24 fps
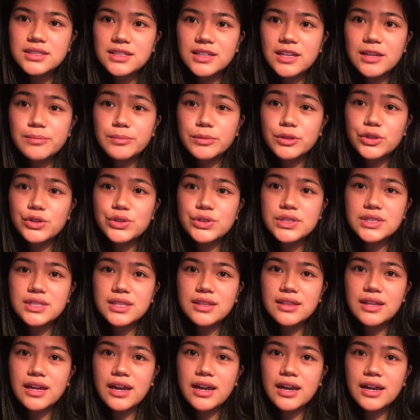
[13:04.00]
to get me used
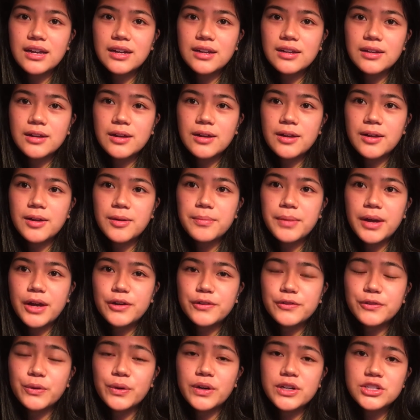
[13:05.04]
to that amount
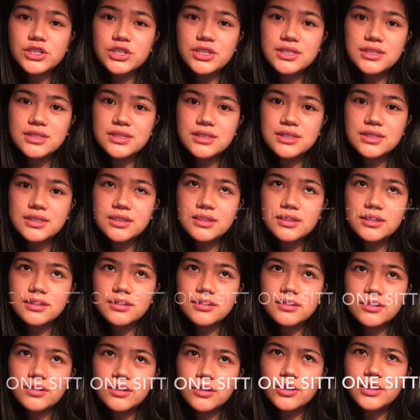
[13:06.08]
of questions
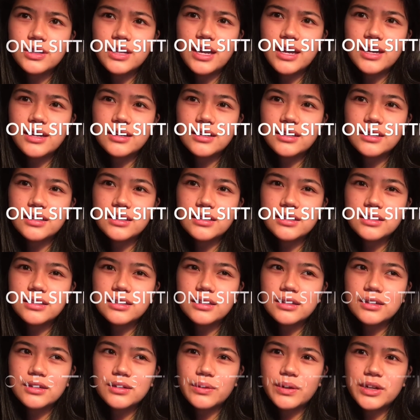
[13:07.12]
or that
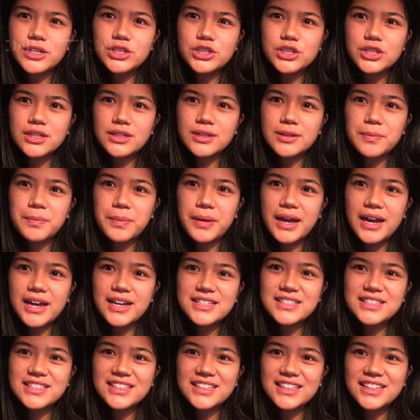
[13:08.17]
question
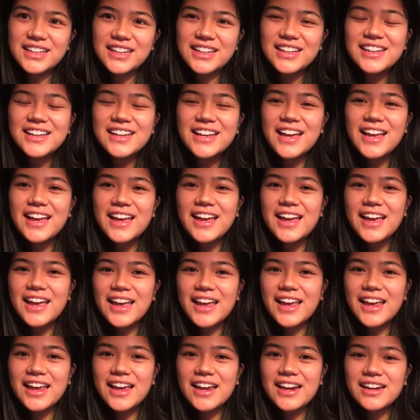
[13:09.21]
capacity.
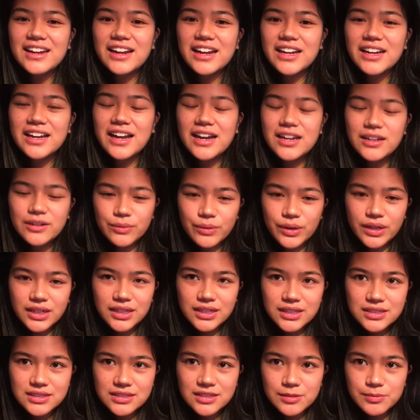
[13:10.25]
And I kind of
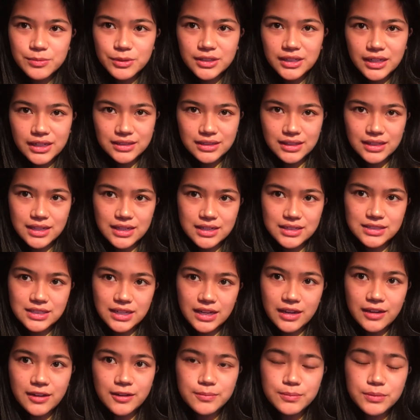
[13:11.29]
wanted to simulate the
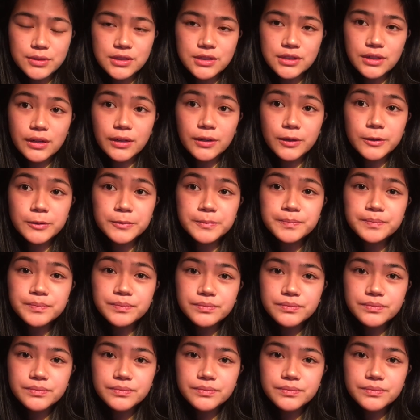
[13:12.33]
exam, so